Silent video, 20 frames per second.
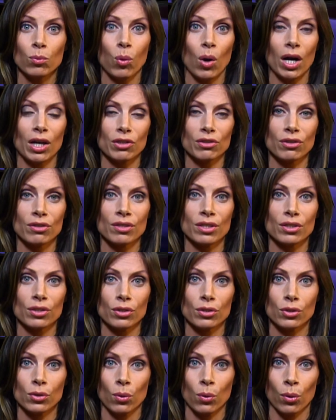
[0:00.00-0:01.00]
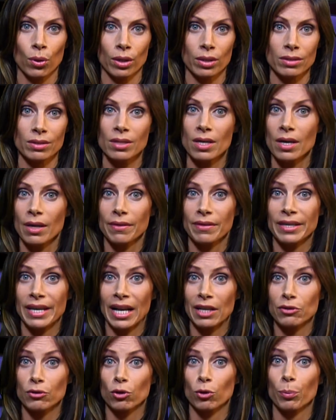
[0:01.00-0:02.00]
washes into tours,
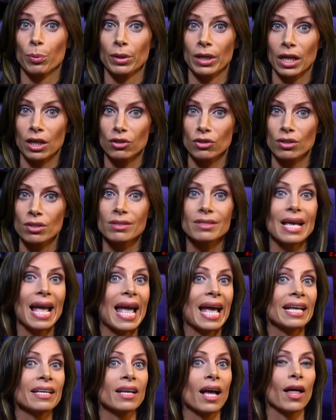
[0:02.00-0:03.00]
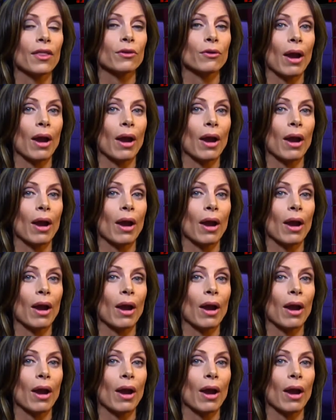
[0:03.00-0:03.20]
theatrical productions, and other